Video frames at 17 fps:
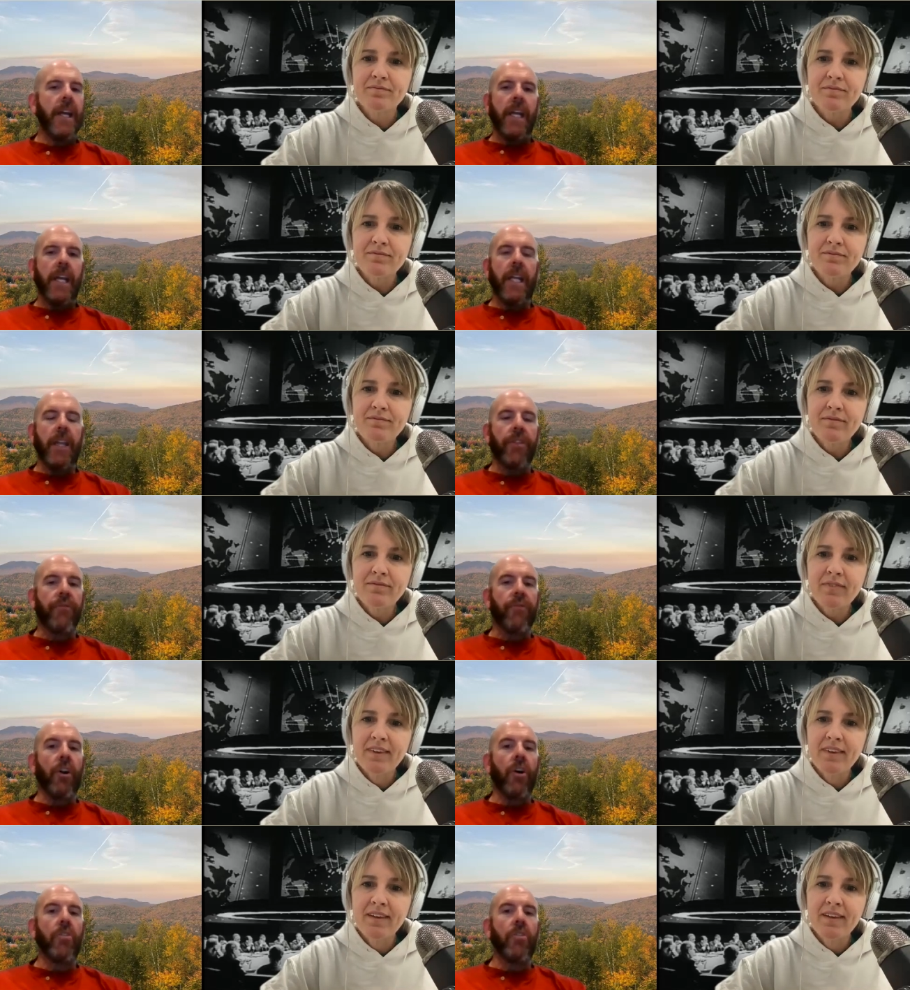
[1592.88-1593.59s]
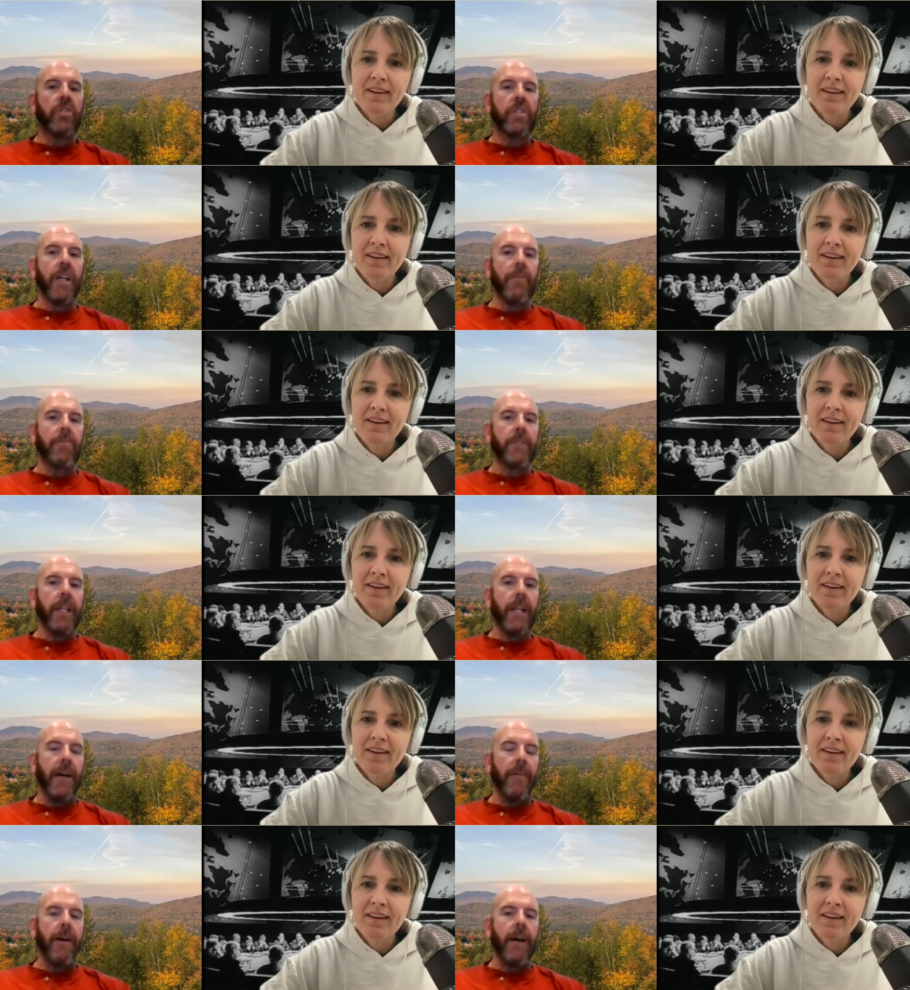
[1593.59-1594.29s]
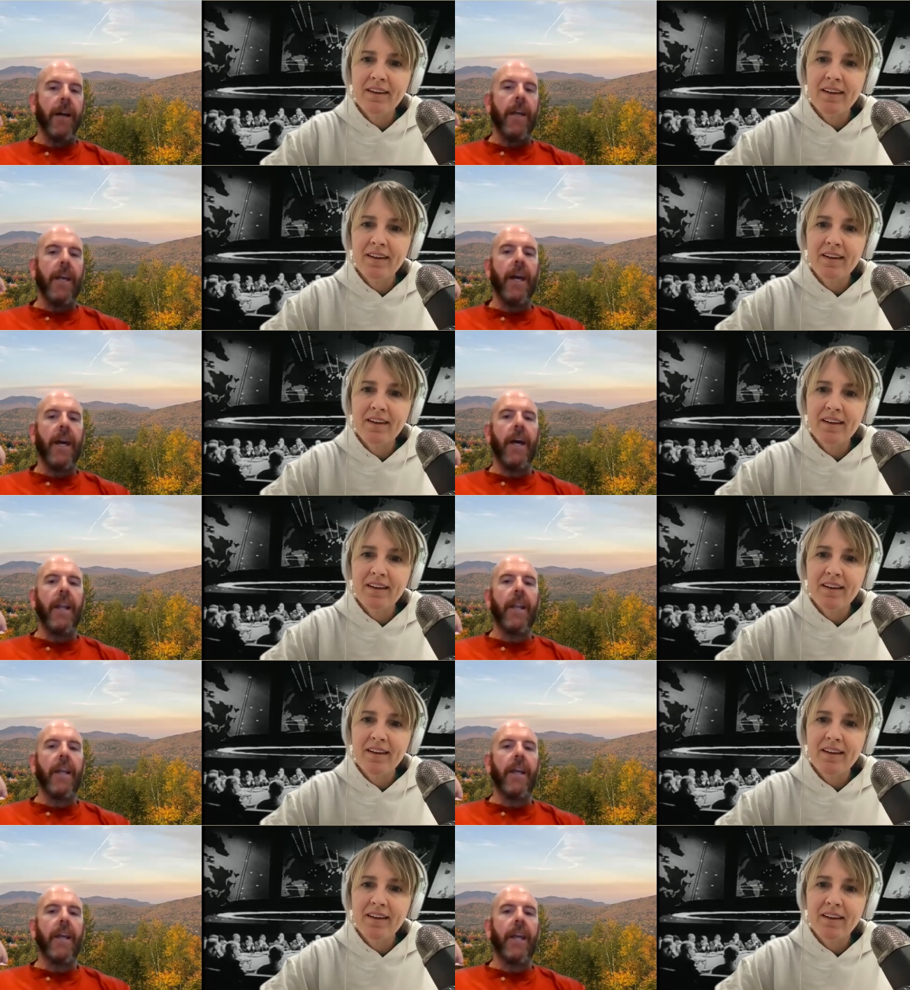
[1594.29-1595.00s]
Speaker 1: he throws something at my
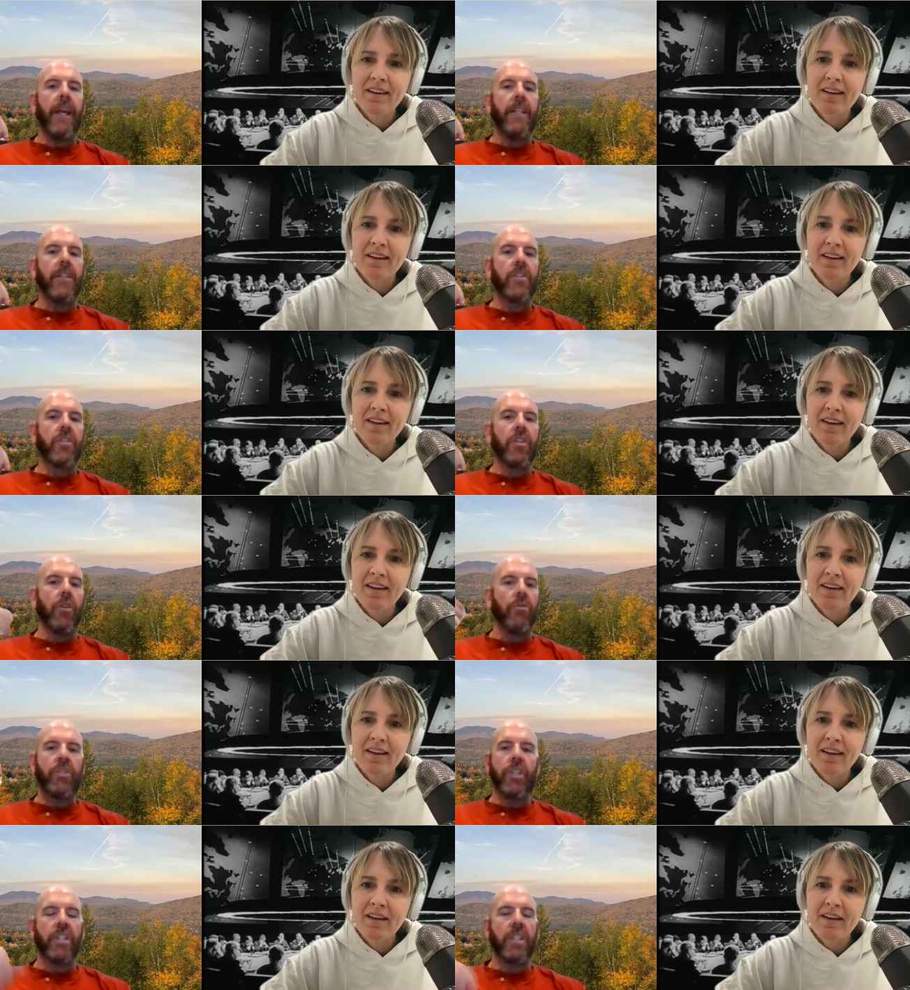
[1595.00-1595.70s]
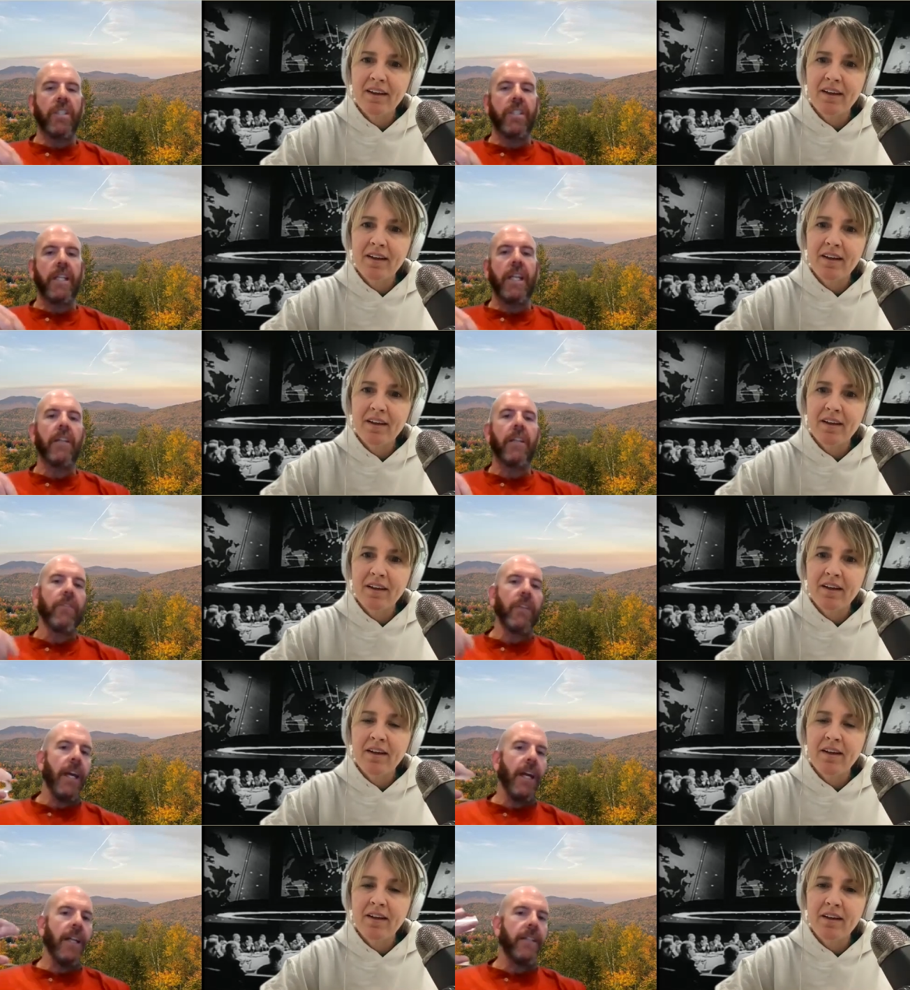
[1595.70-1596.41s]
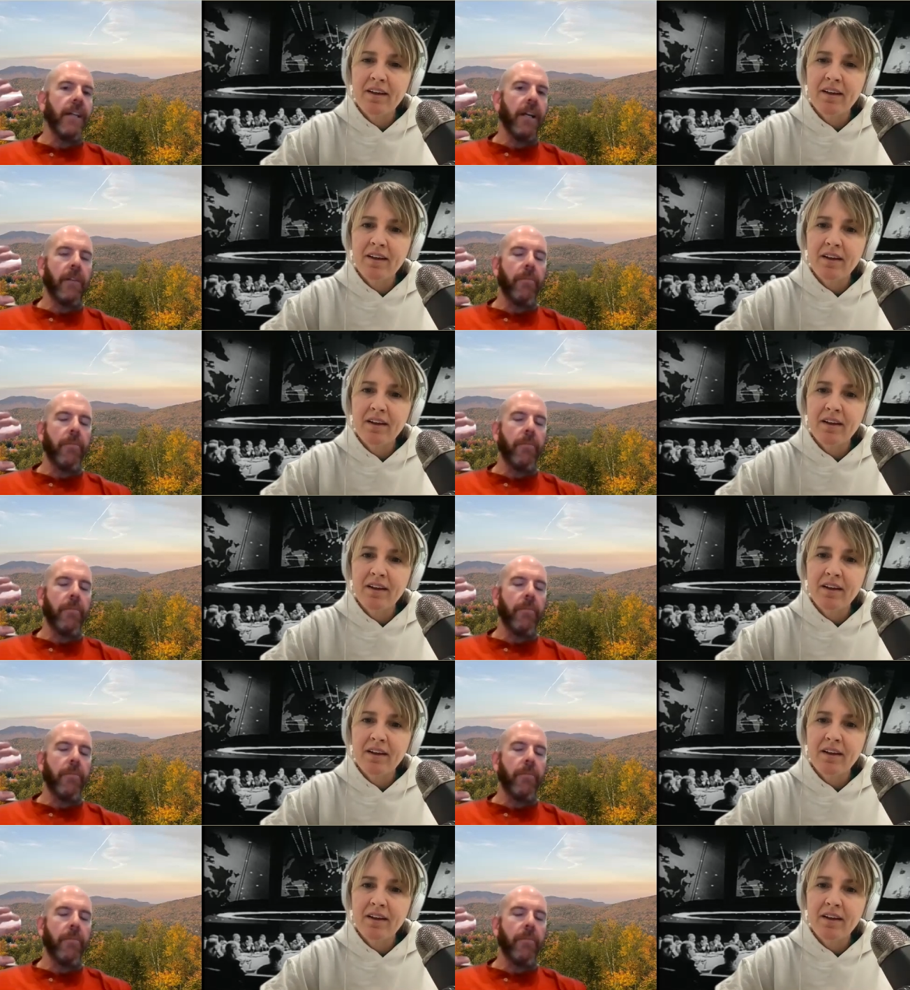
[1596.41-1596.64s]
head. And so just instinctively, I duck